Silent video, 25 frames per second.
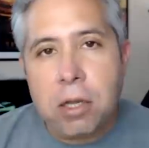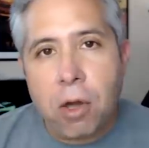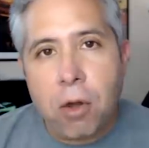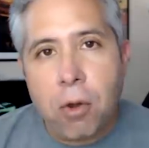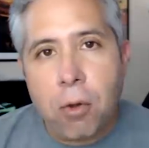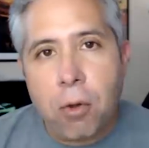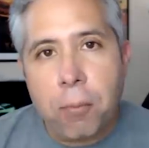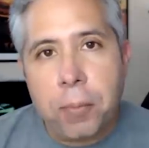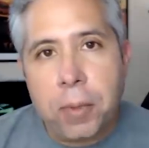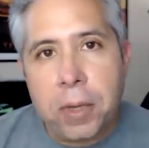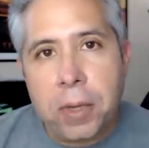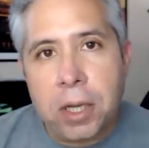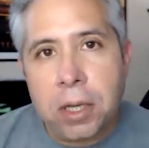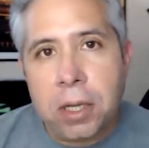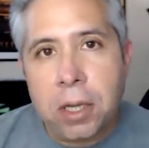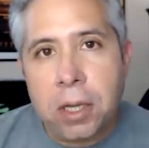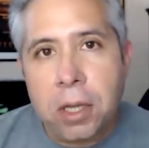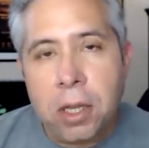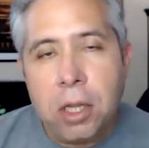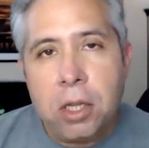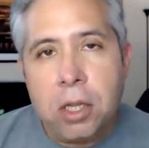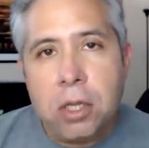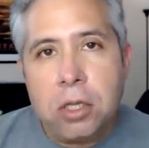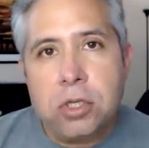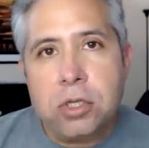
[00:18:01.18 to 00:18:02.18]
open
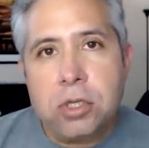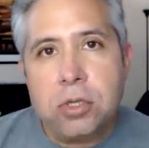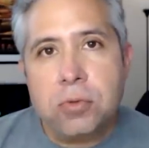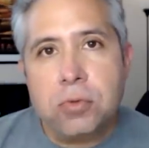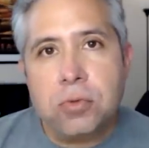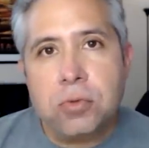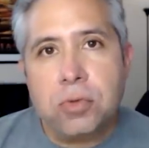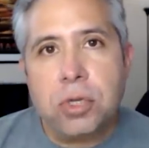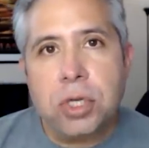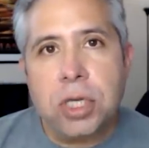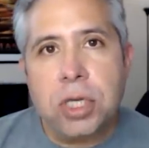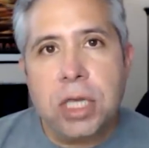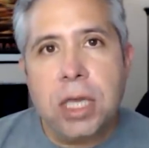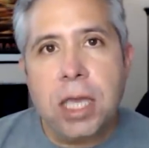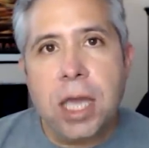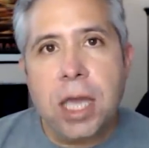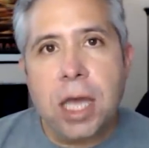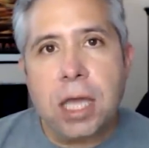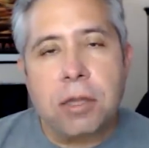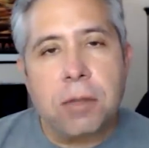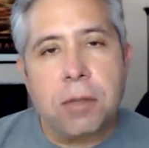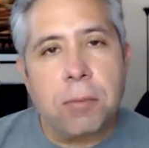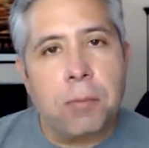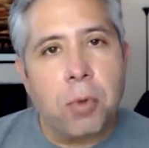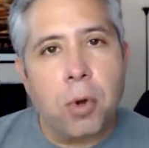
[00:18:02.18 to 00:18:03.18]
to looking
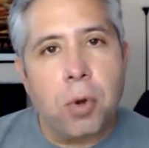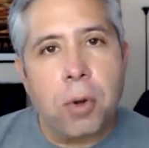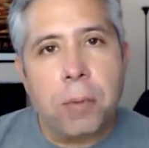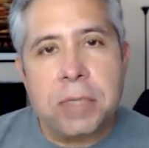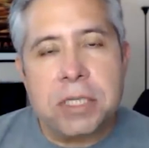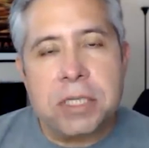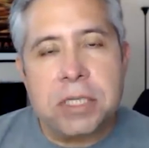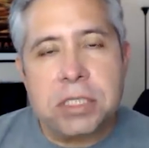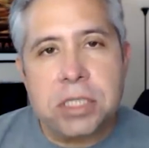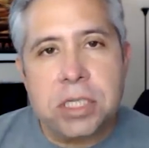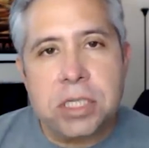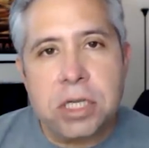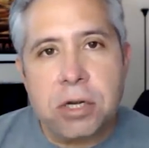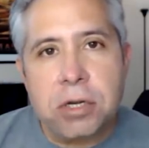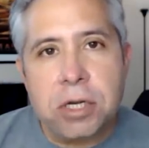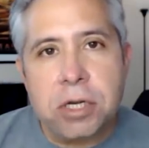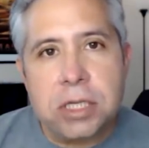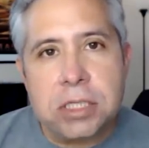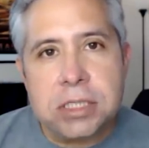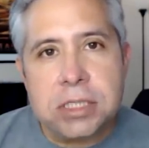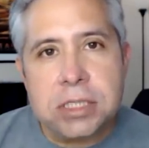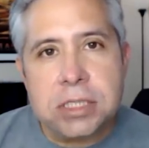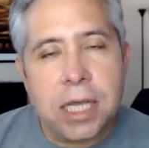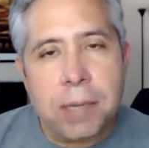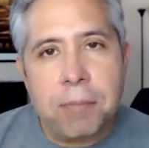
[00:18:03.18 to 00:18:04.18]
at the more
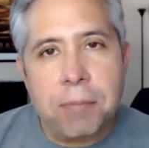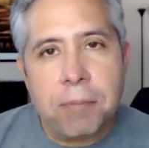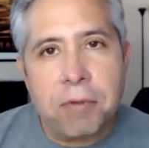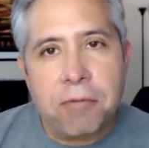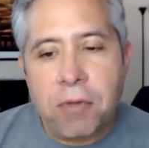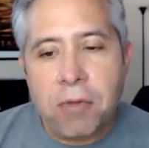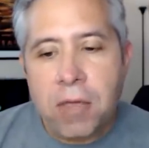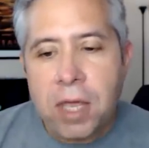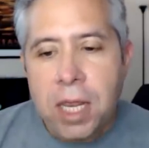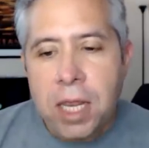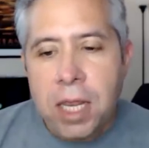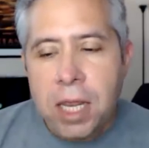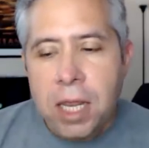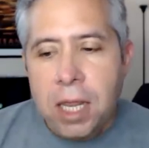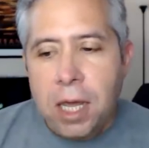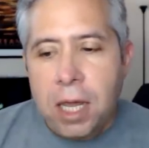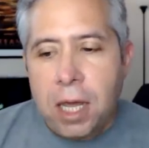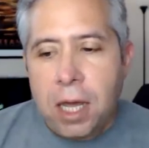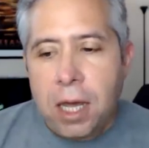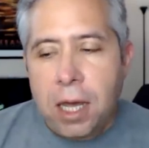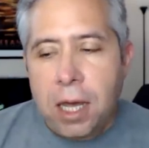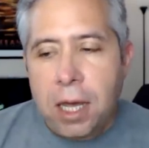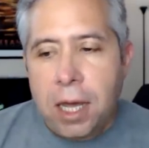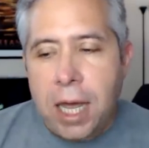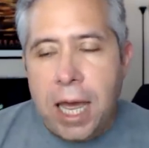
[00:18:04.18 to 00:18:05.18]
mysterious type of
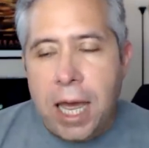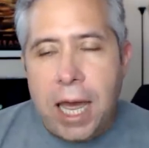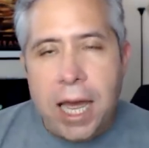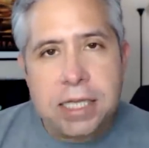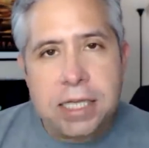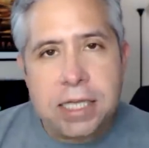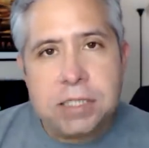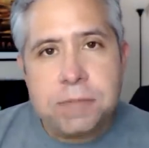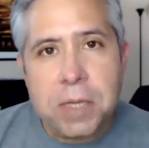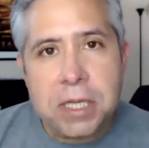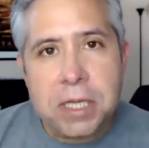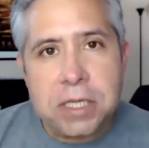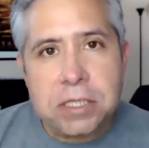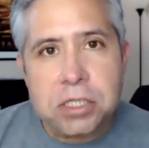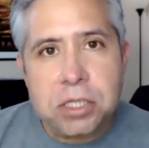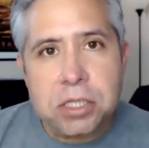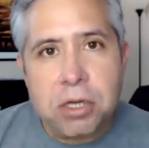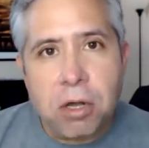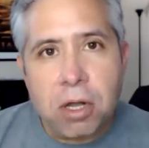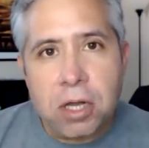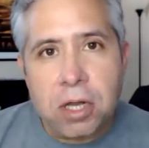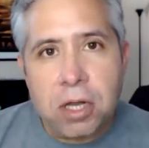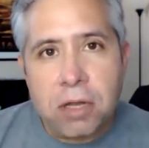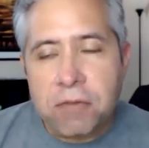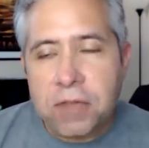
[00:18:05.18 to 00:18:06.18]
uh, aspects to
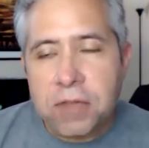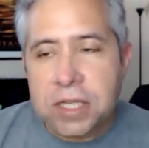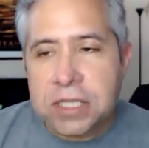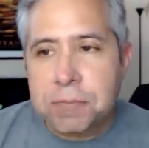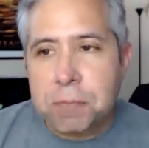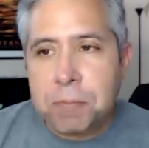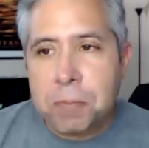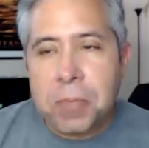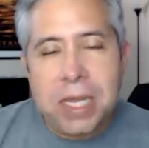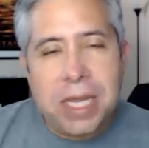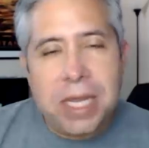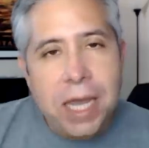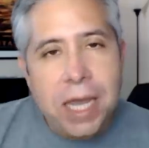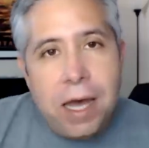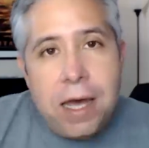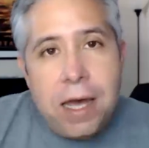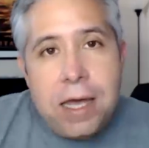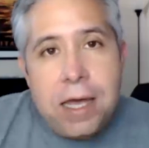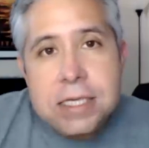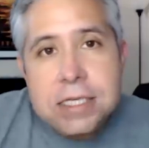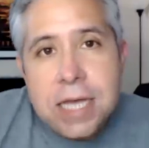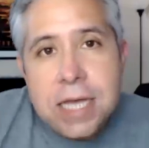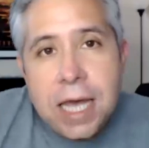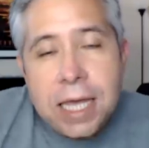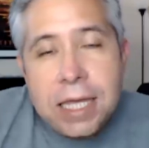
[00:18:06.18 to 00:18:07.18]
all of this
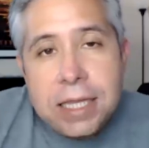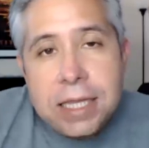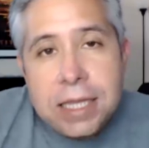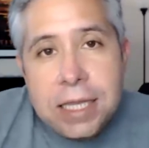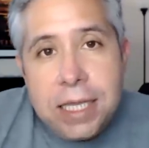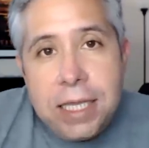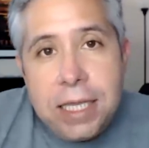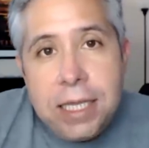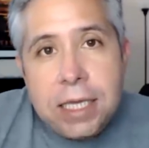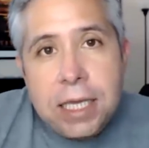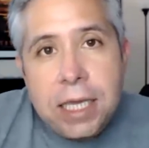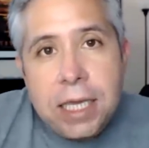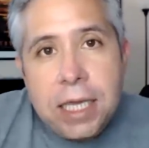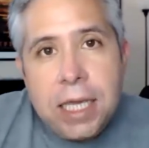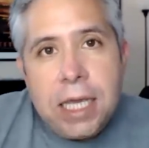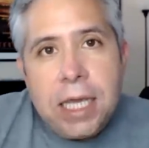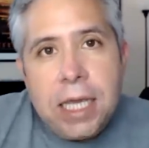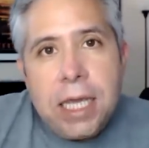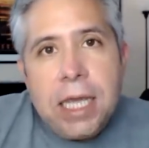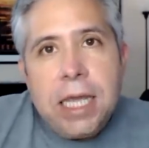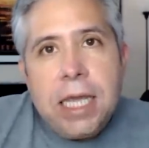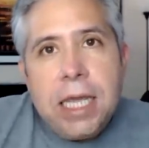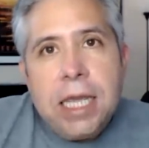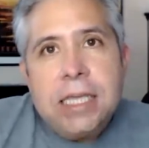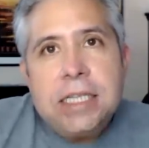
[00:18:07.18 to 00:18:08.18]
because I think
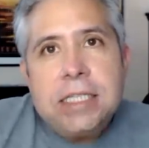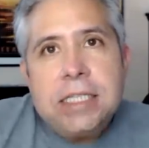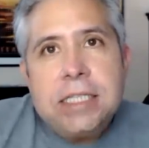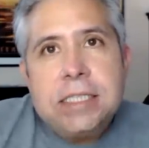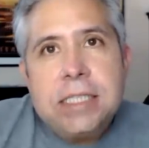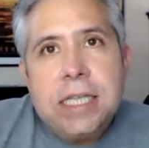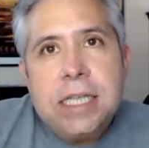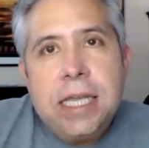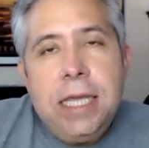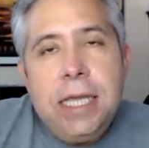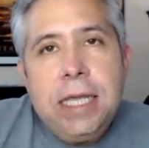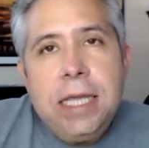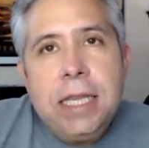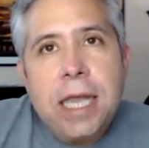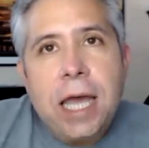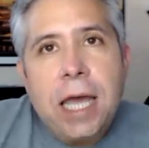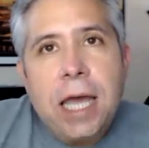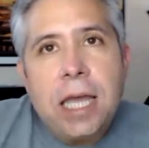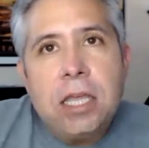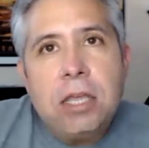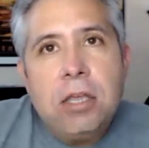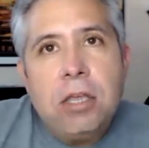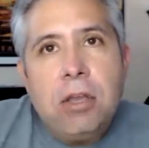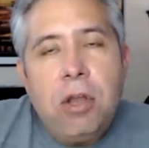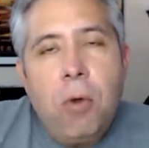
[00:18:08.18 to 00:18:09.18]
he's seeing
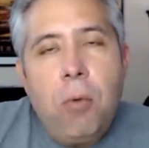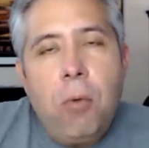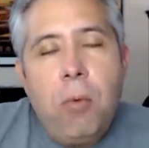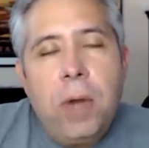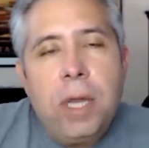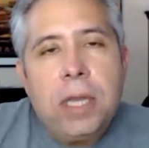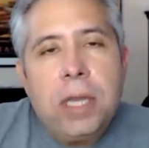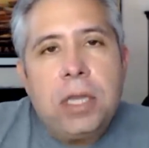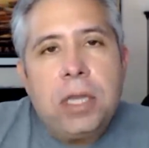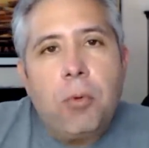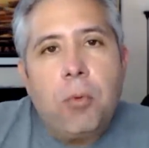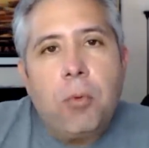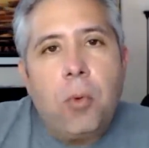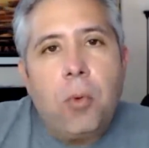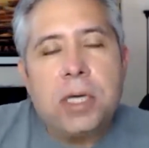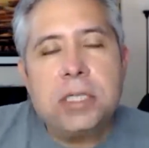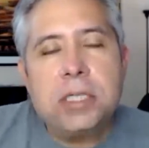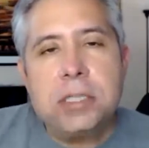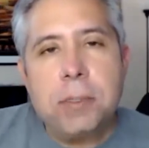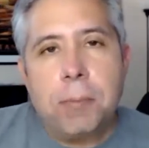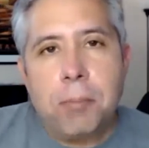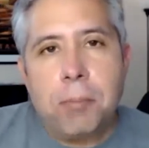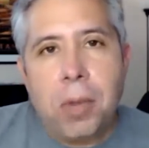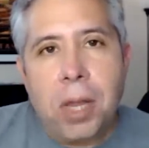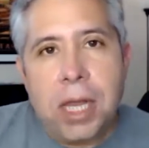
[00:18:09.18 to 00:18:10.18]
that, you know what, there was a
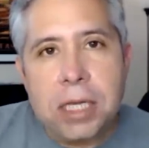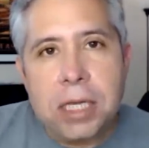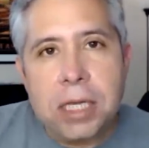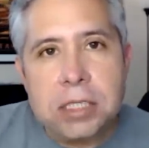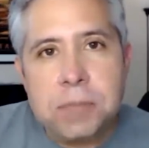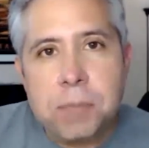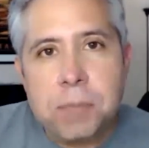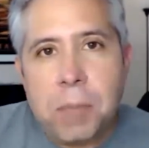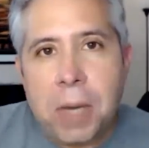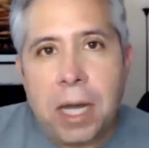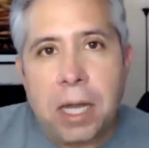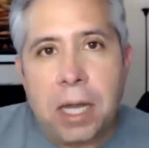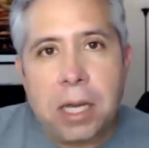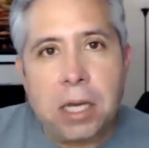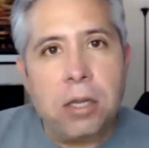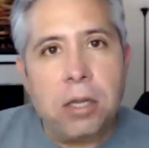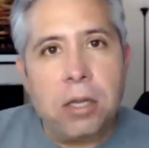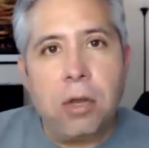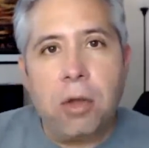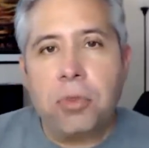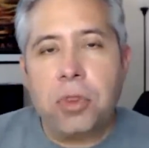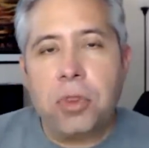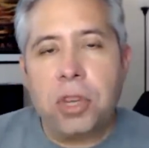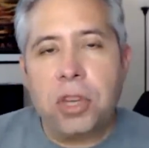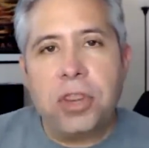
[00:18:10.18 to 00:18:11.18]
blind spot. You
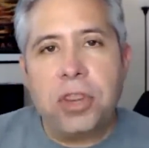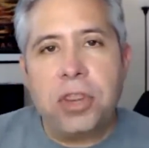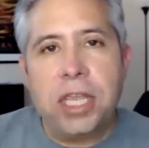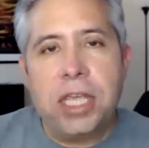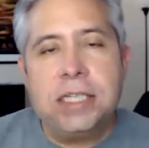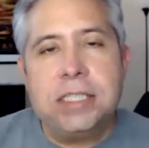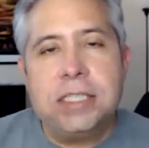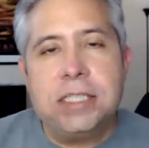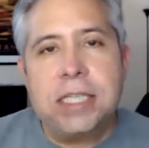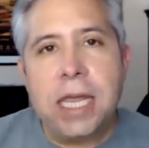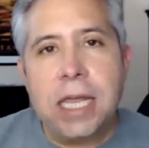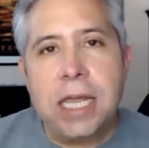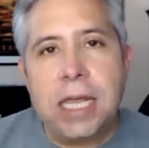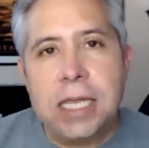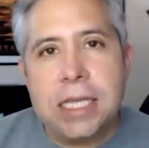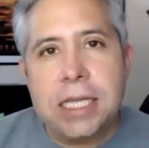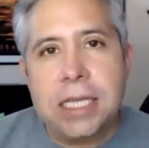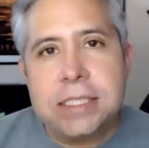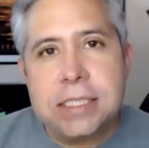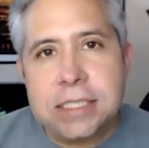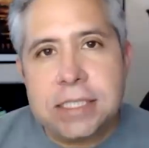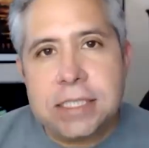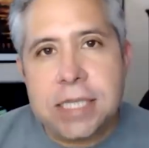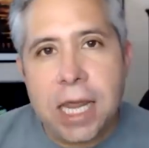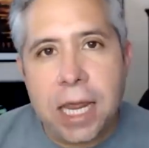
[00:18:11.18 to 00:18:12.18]
know, the things that he's
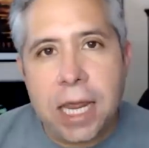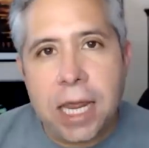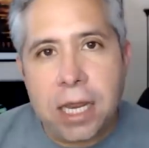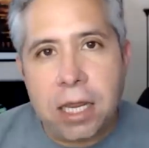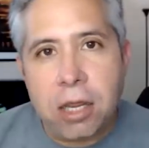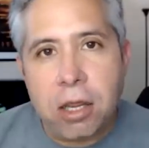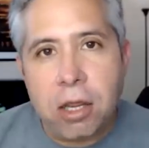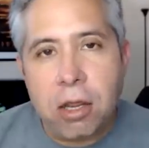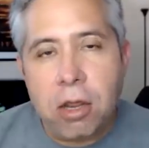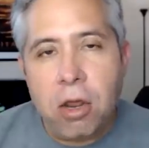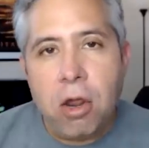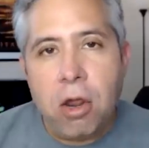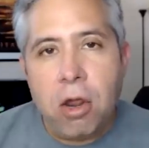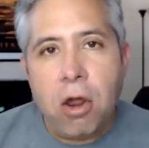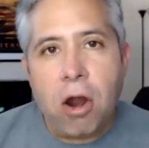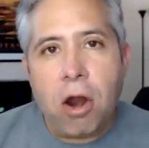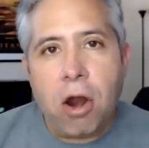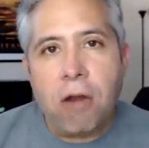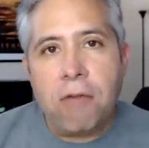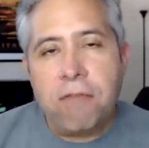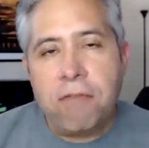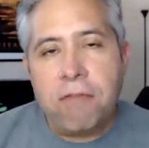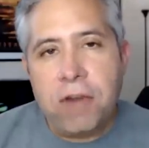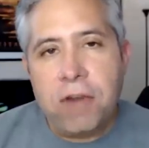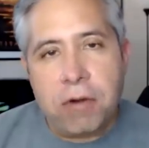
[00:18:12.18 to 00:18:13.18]
saying are
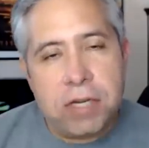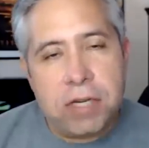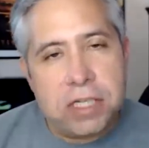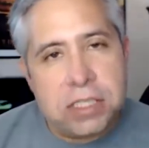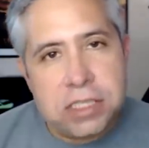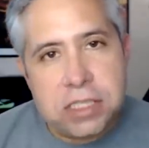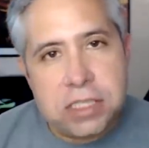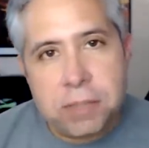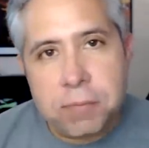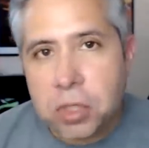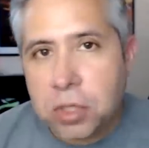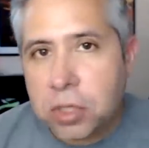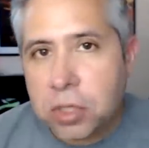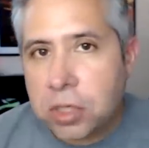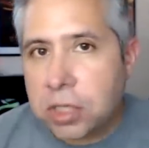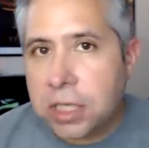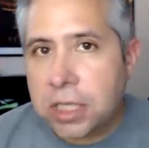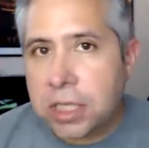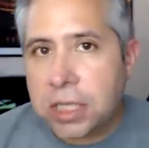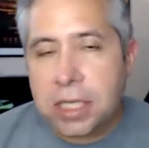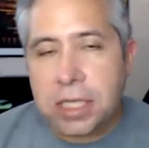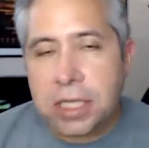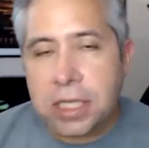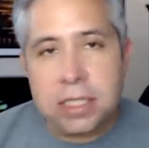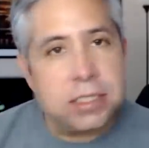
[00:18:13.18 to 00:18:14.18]
very similar to
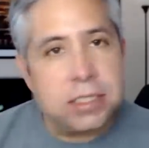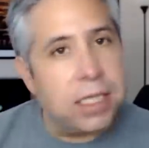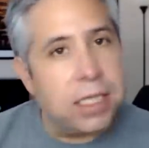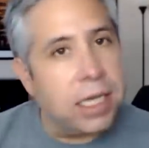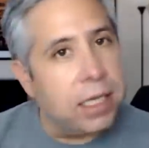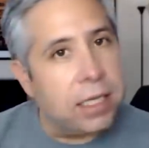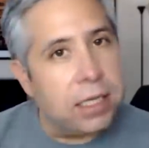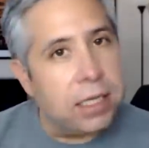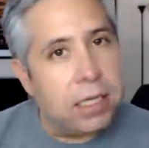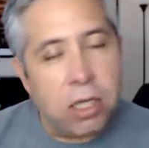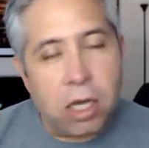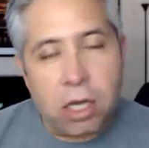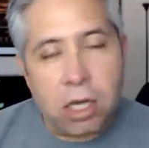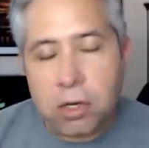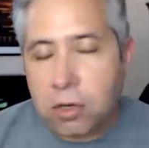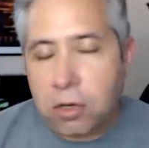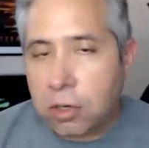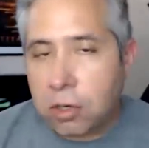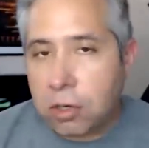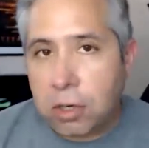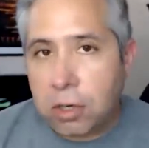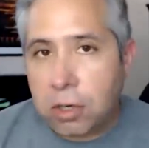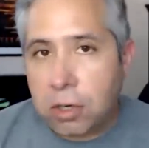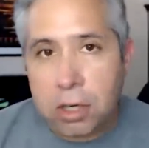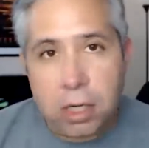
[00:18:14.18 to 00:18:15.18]
things like Dr.